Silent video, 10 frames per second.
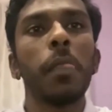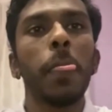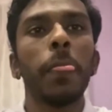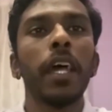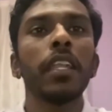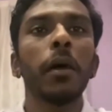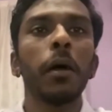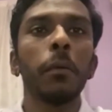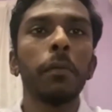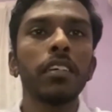Then
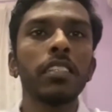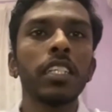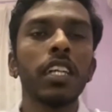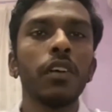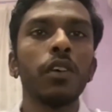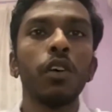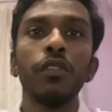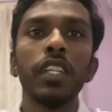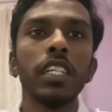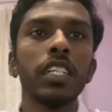a plastic cover or
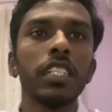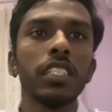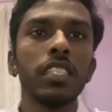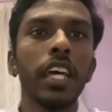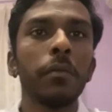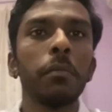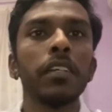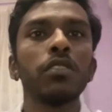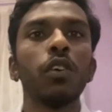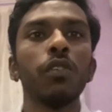veneer is then placed over